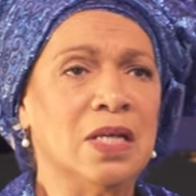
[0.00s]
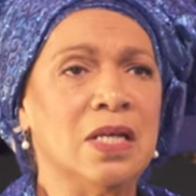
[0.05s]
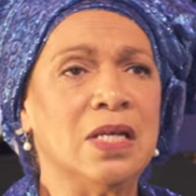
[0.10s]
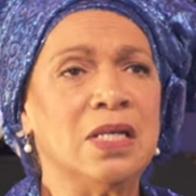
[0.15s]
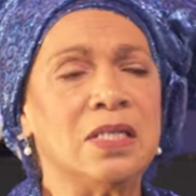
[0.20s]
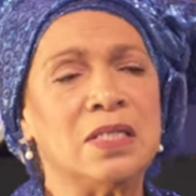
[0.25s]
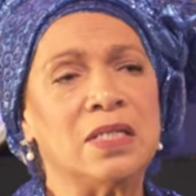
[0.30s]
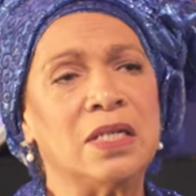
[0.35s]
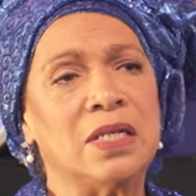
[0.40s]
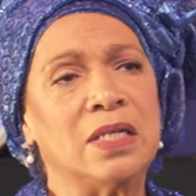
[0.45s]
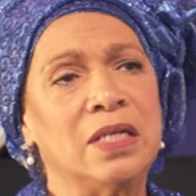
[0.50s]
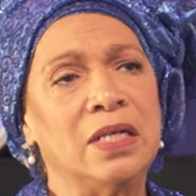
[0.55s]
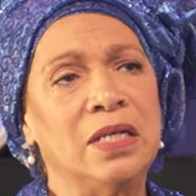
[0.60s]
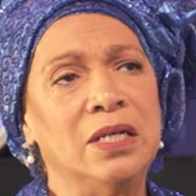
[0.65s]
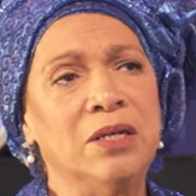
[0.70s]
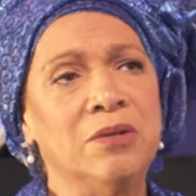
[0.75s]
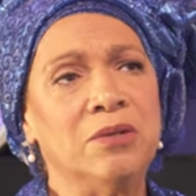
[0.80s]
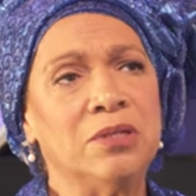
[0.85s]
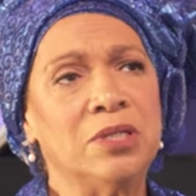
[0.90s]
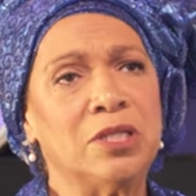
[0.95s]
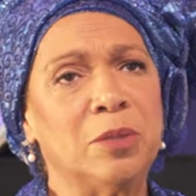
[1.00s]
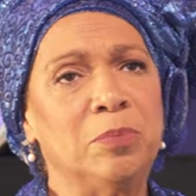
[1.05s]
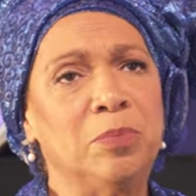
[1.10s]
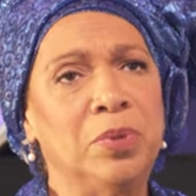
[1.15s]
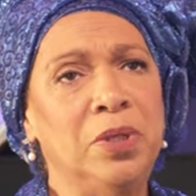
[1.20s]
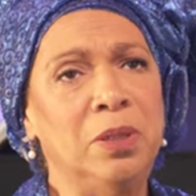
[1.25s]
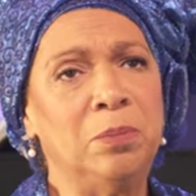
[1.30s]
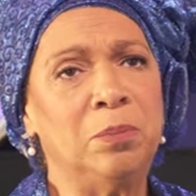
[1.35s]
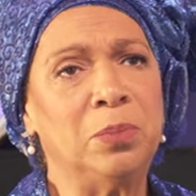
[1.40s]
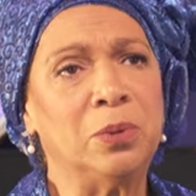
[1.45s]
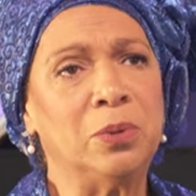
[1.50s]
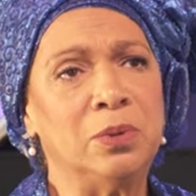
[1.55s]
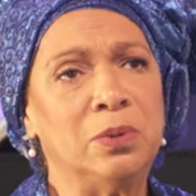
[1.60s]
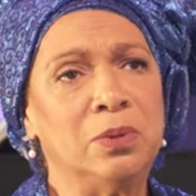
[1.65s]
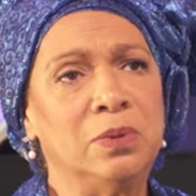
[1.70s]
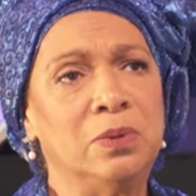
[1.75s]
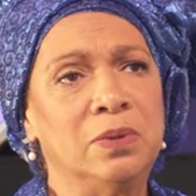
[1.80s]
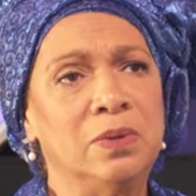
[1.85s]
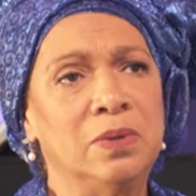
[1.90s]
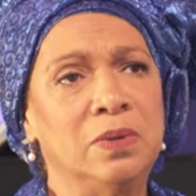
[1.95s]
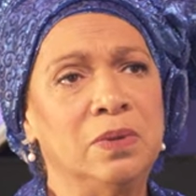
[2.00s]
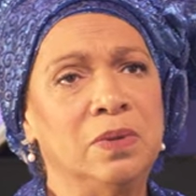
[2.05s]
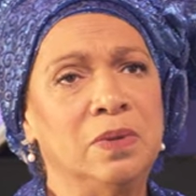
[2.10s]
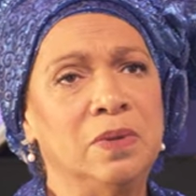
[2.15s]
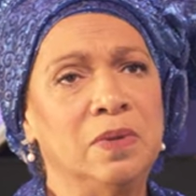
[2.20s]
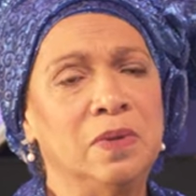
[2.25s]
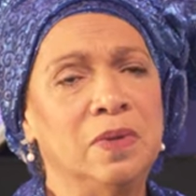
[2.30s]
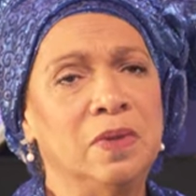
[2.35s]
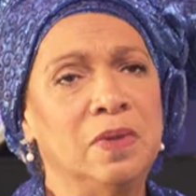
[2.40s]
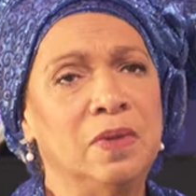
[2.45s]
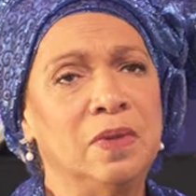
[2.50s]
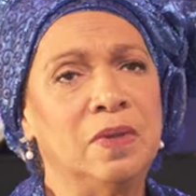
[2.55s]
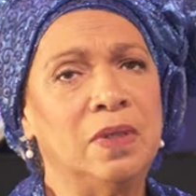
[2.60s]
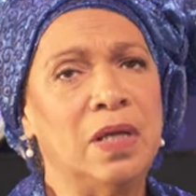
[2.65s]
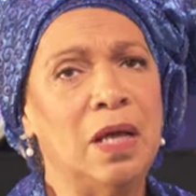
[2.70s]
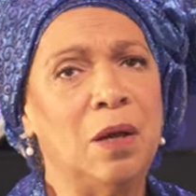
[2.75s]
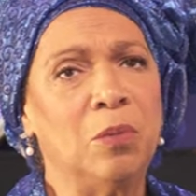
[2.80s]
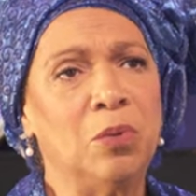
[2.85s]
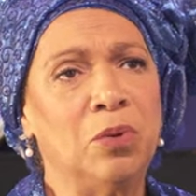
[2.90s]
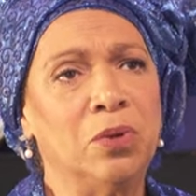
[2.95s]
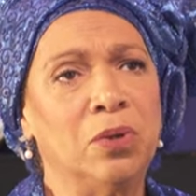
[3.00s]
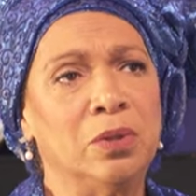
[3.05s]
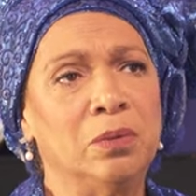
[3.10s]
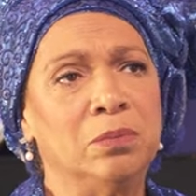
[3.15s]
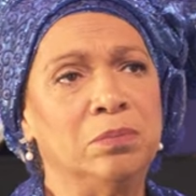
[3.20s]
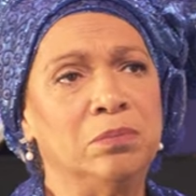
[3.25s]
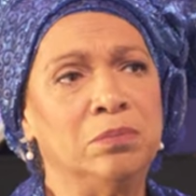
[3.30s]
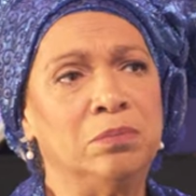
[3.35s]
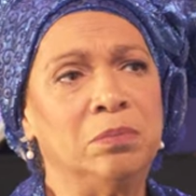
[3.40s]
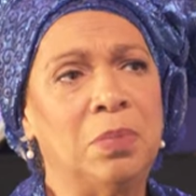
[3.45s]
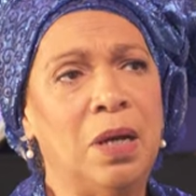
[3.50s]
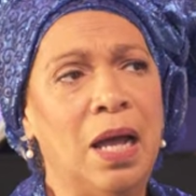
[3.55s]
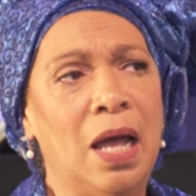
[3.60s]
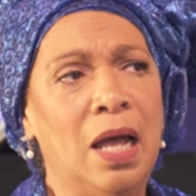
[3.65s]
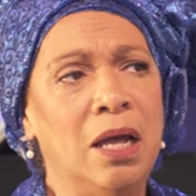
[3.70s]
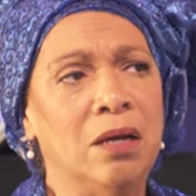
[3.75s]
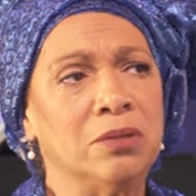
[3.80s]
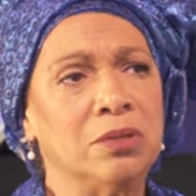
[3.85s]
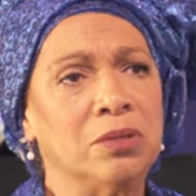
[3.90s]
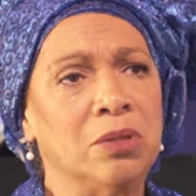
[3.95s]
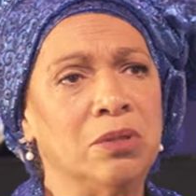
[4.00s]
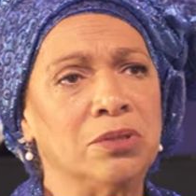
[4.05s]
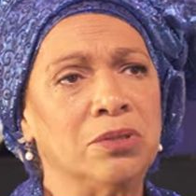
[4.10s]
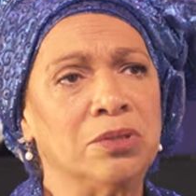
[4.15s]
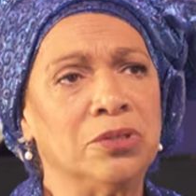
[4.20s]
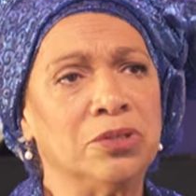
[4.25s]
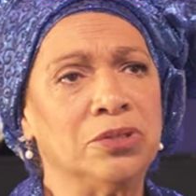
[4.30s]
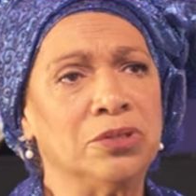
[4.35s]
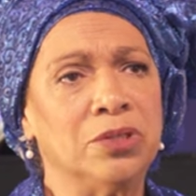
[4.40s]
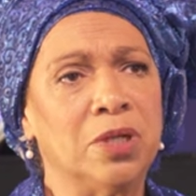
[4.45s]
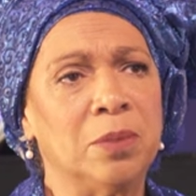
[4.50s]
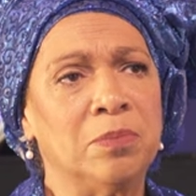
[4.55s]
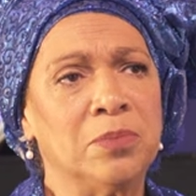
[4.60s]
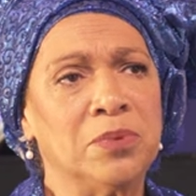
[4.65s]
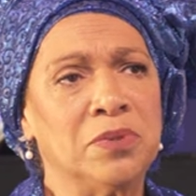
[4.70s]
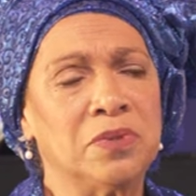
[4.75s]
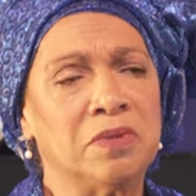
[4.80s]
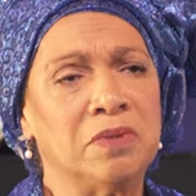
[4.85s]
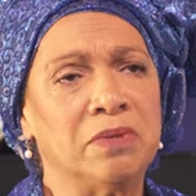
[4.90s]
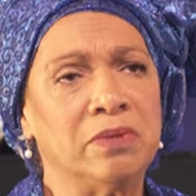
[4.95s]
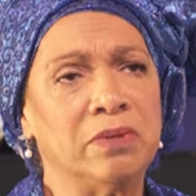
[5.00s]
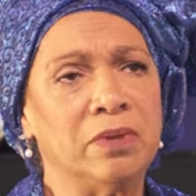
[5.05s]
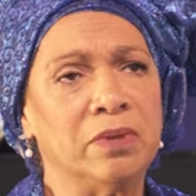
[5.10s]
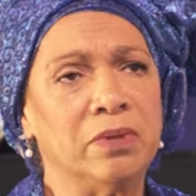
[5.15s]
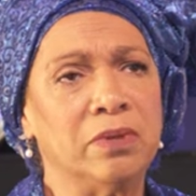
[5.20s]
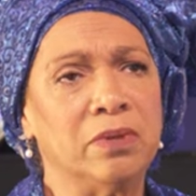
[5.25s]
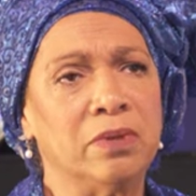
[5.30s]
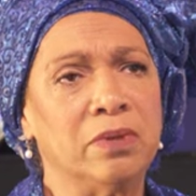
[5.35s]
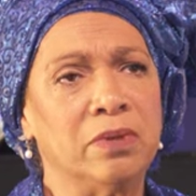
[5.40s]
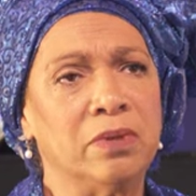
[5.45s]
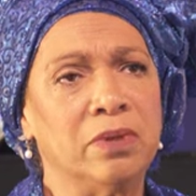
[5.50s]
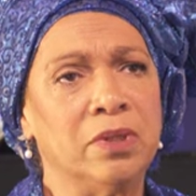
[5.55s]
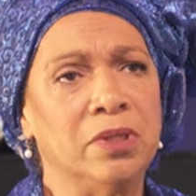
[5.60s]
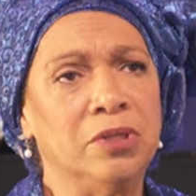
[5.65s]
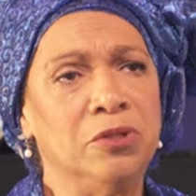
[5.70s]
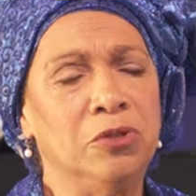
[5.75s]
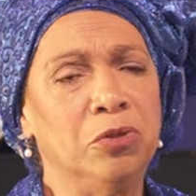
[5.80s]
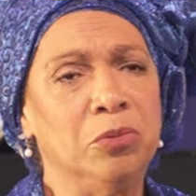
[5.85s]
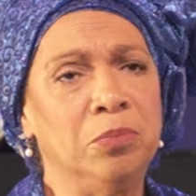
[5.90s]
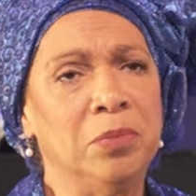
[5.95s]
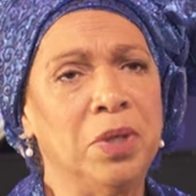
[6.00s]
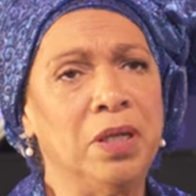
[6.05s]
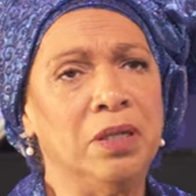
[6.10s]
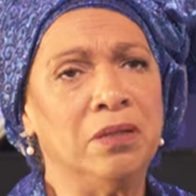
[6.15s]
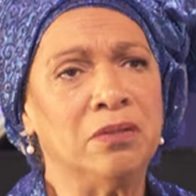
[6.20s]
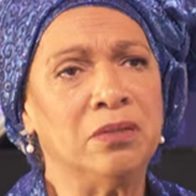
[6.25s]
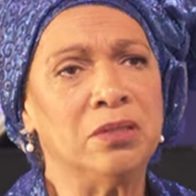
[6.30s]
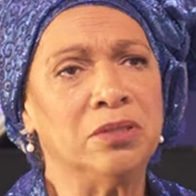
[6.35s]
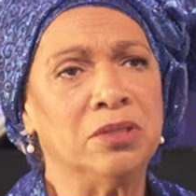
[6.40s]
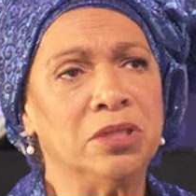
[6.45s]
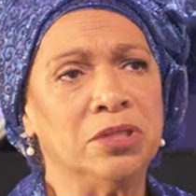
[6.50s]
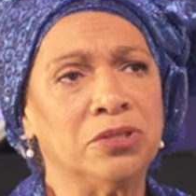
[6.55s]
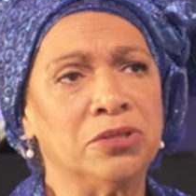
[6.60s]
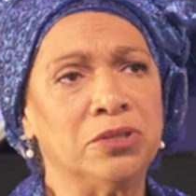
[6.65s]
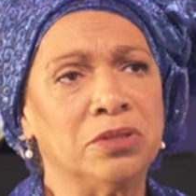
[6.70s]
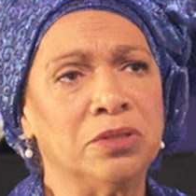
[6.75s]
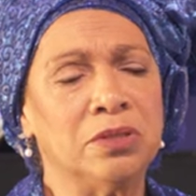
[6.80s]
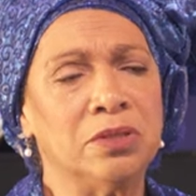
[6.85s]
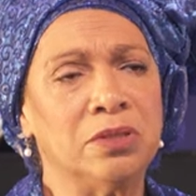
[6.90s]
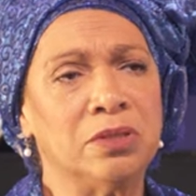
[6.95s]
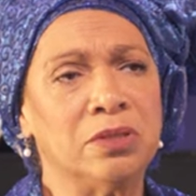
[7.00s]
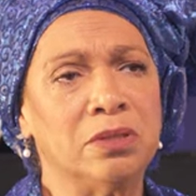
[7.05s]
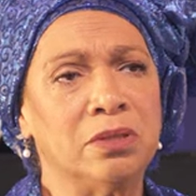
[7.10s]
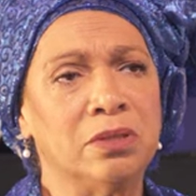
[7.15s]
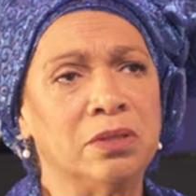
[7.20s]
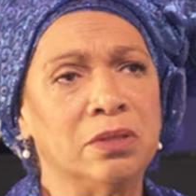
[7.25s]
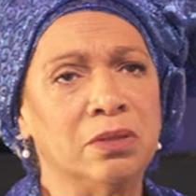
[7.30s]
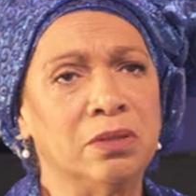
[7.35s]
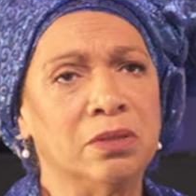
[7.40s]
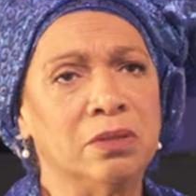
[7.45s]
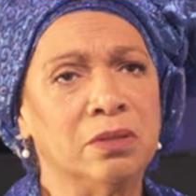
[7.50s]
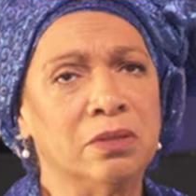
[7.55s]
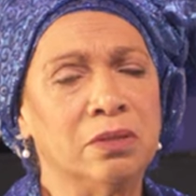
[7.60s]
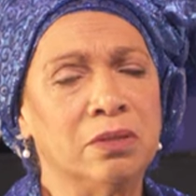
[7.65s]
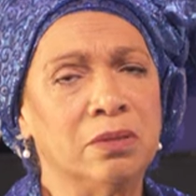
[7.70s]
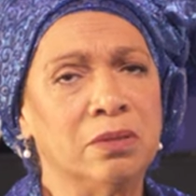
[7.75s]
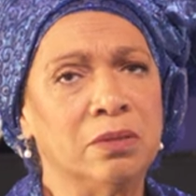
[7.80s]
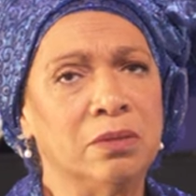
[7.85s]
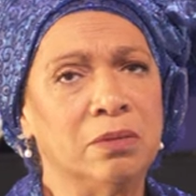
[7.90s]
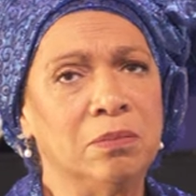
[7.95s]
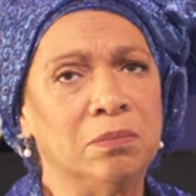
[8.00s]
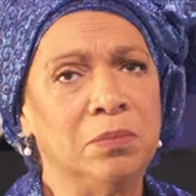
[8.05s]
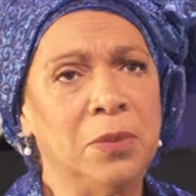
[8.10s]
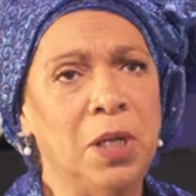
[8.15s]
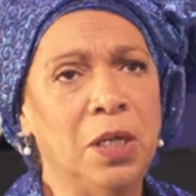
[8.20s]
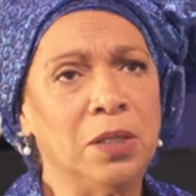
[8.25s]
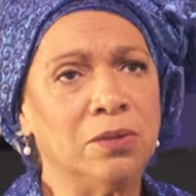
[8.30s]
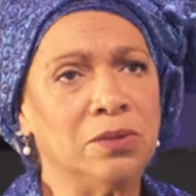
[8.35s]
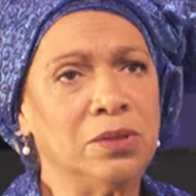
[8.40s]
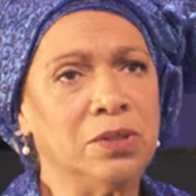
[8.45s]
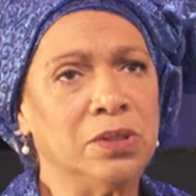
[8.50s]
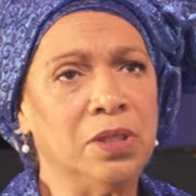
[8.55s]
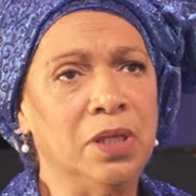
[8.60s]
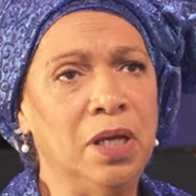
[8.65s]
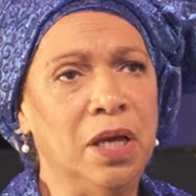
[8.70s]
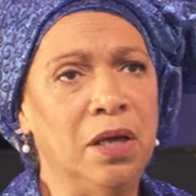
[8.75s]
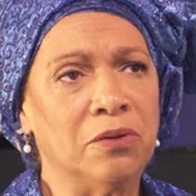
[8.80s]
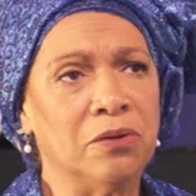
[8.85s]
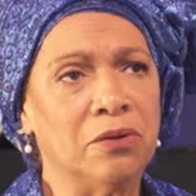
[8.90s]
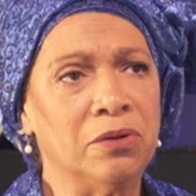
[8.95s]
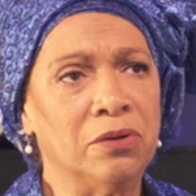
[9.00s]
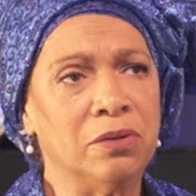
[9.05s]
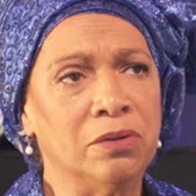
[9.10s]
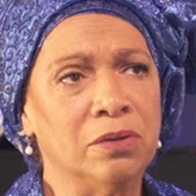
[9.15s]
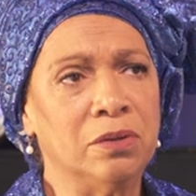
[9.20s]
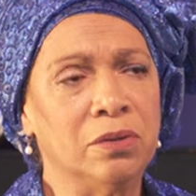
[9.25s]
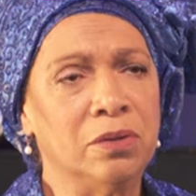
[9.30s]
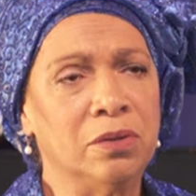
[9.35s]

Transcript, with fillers: is that here's a people that were piled onto ships inhumane conditions, muddled together